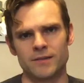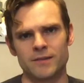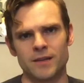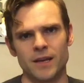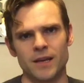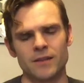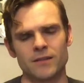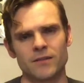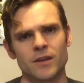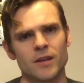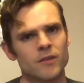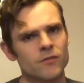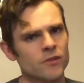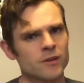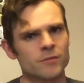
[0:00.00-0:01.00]
States.
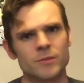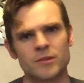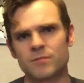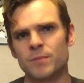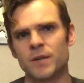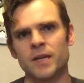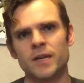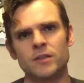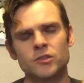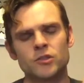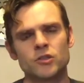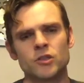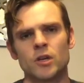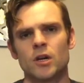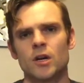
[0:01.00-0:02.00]
Freedom of speech,